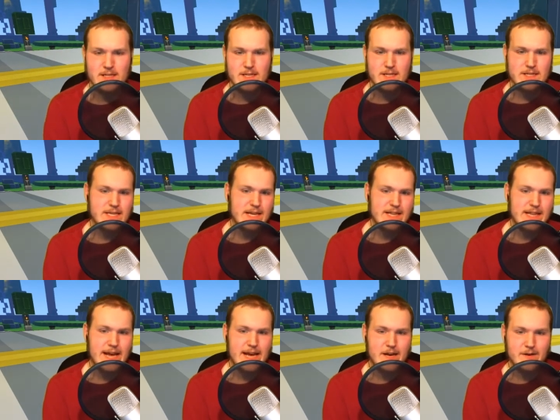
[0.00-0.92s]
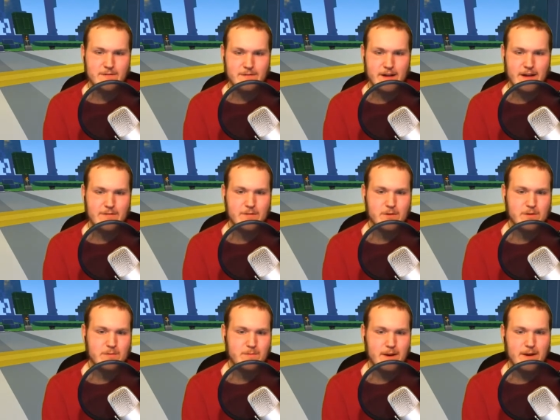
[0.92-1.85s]
To to get the hang of
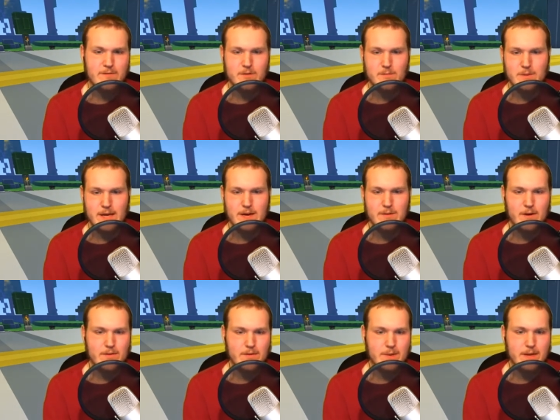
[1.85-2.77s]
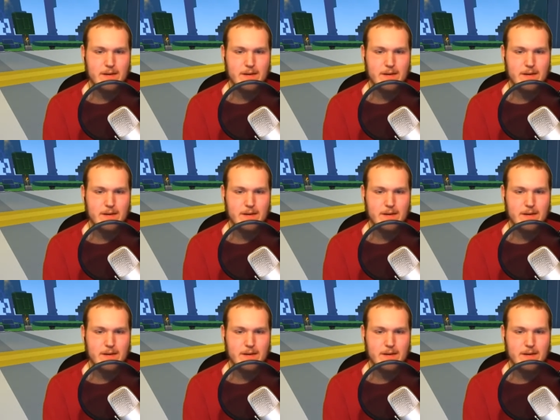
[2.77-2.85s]
after after playing around a bit.